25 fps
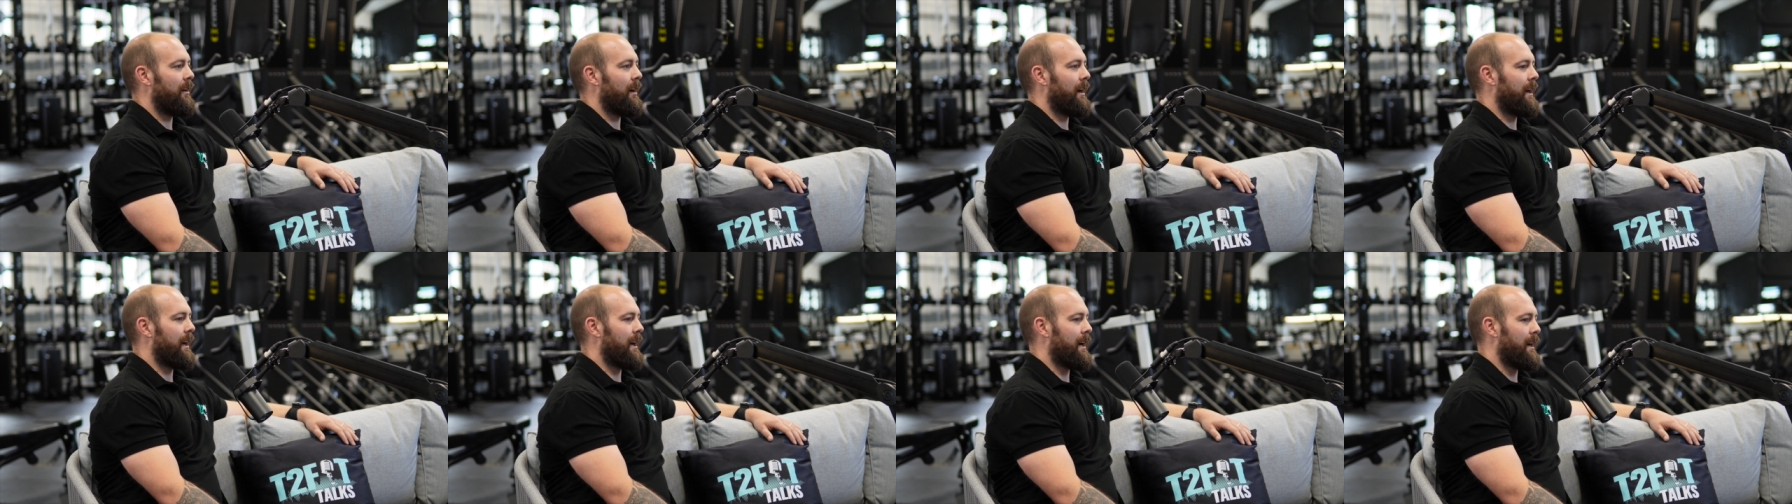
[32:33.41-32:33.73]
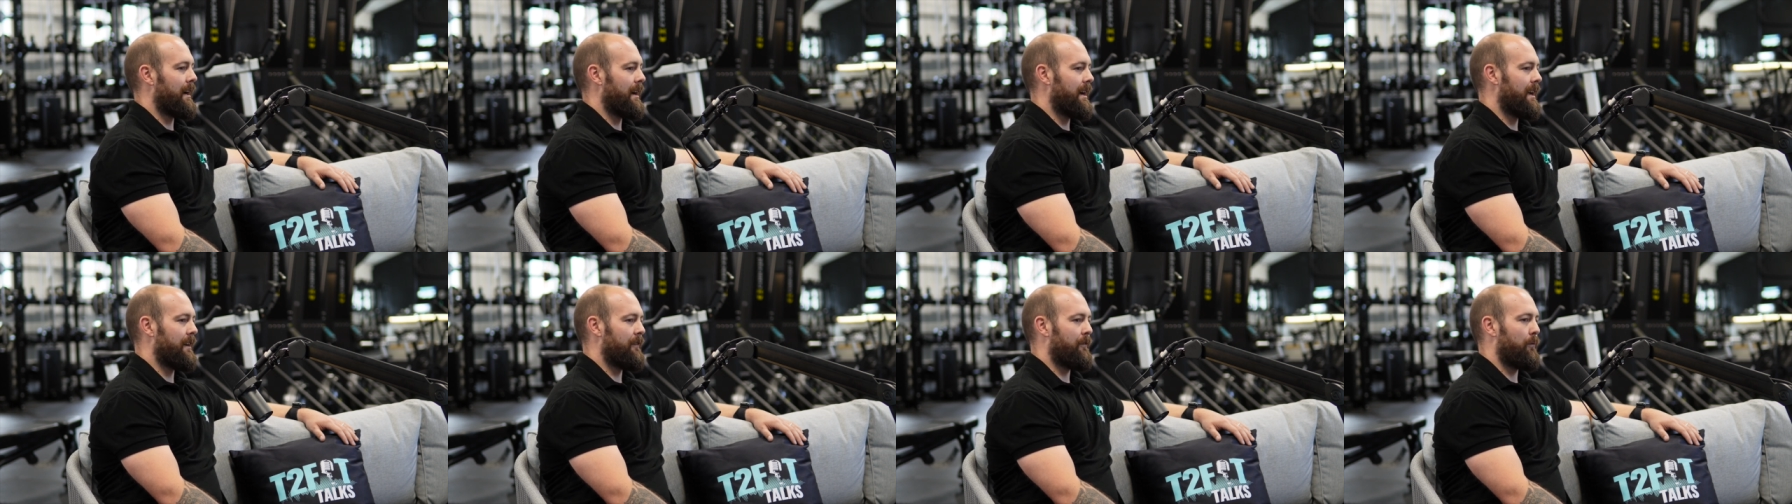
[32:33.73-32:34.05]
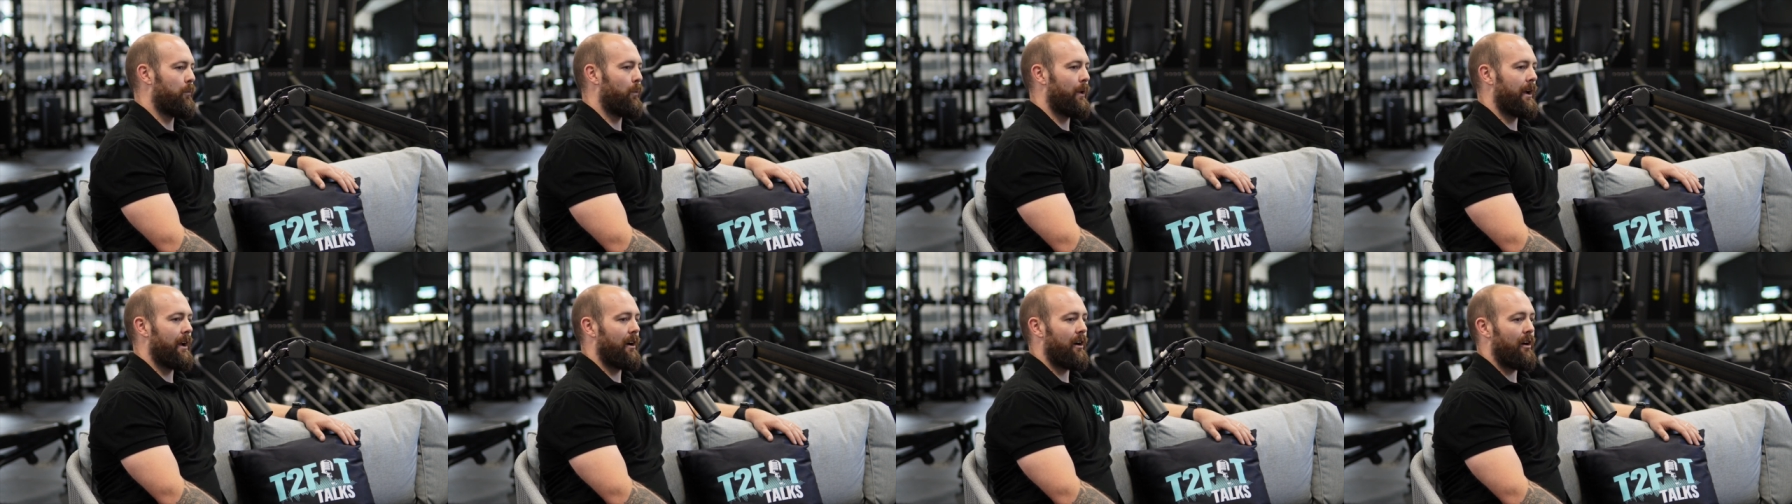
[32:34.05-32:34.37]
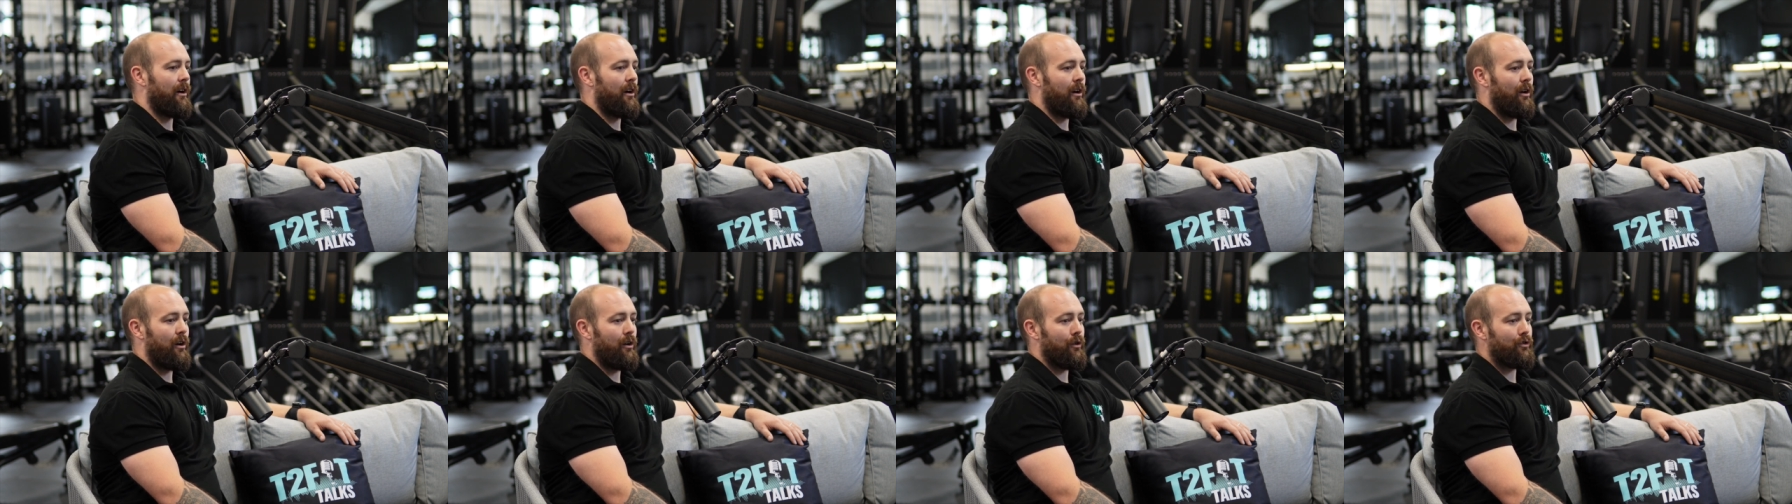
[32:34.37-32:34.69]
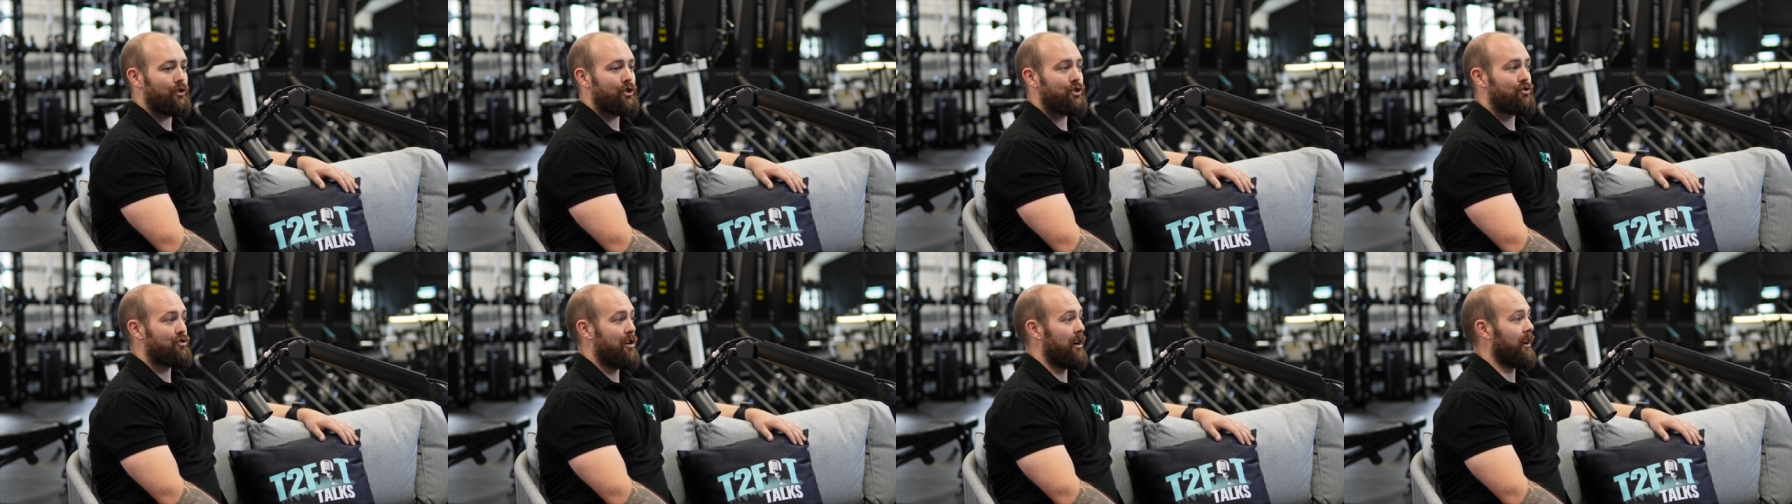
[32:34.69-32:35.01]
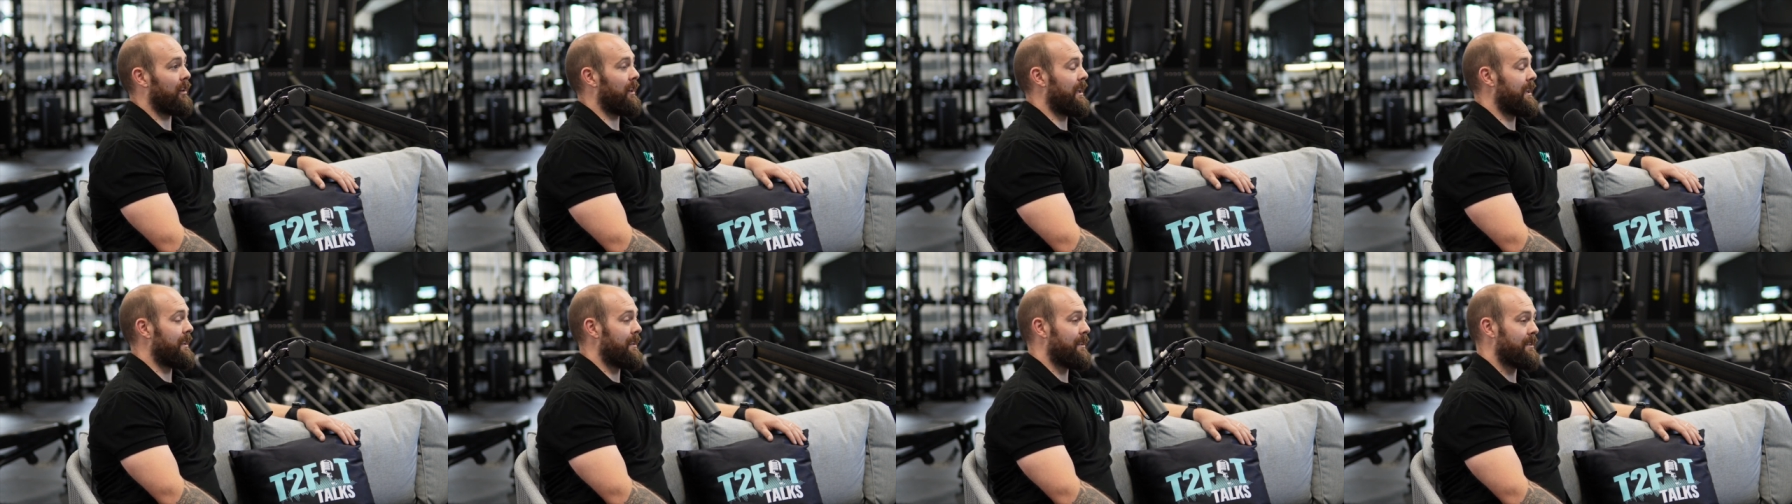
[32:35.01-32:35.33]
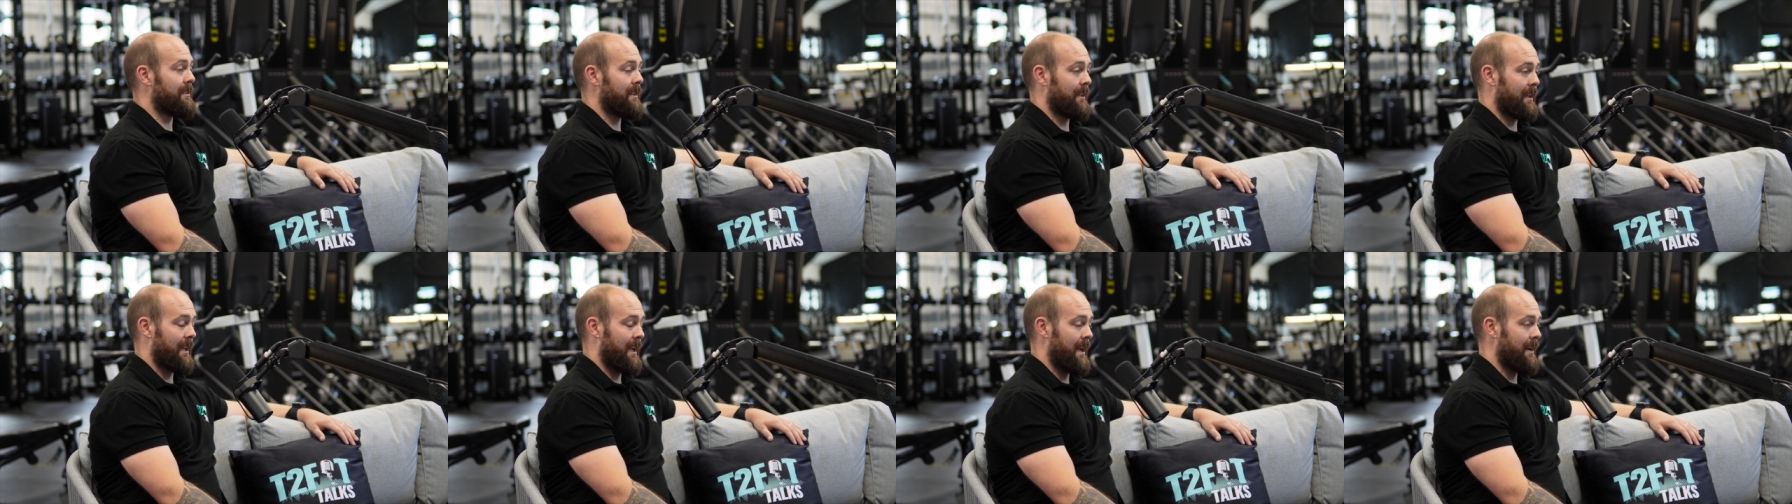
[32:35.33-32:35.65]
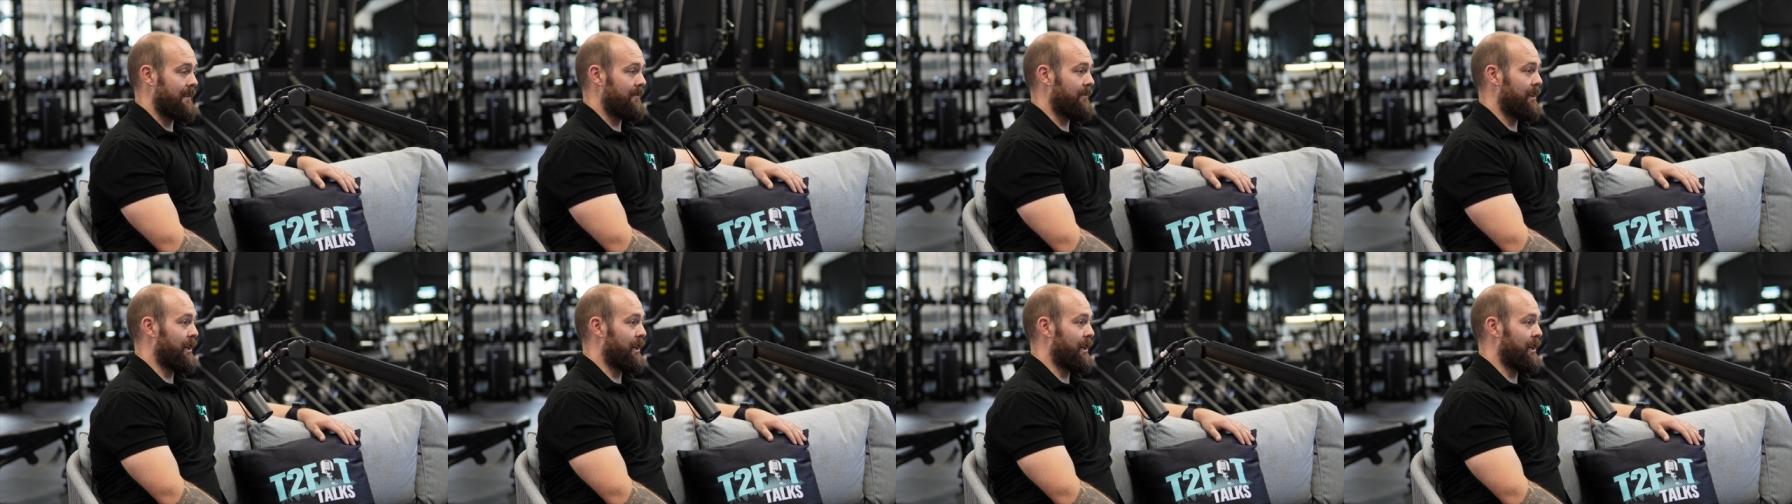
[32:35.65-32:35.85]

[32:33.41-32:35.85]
If we are struggling to get,